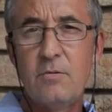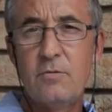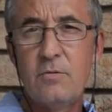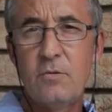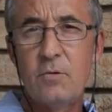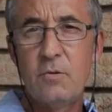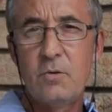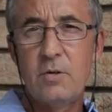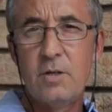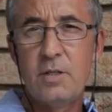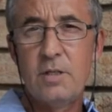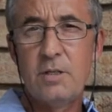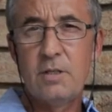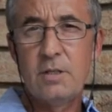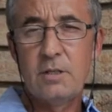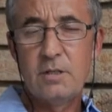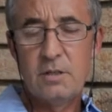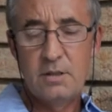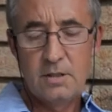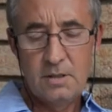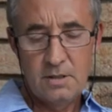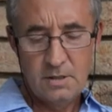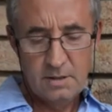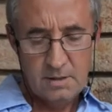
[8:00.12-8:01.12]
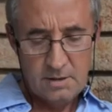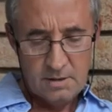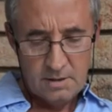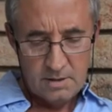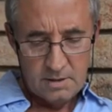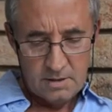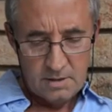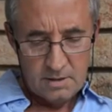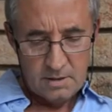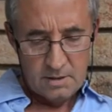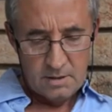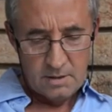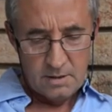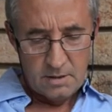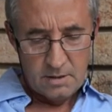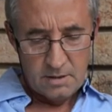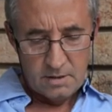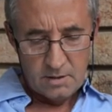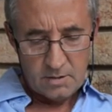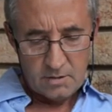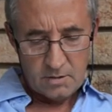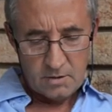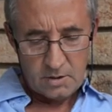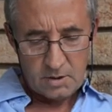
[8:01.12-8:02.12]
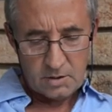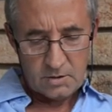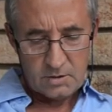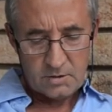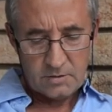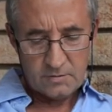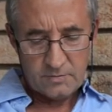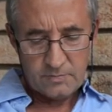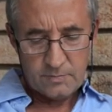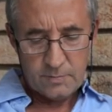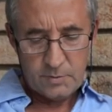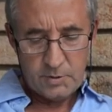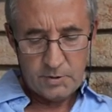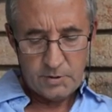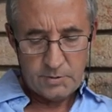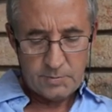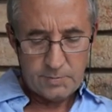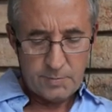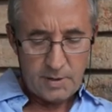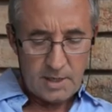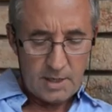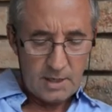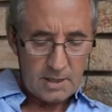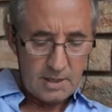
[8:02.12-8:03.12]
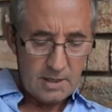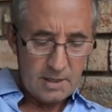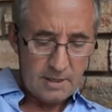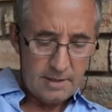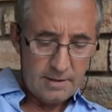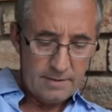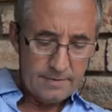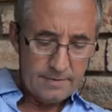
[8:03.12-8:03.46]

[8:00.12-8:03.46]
for its lots of bushbuck.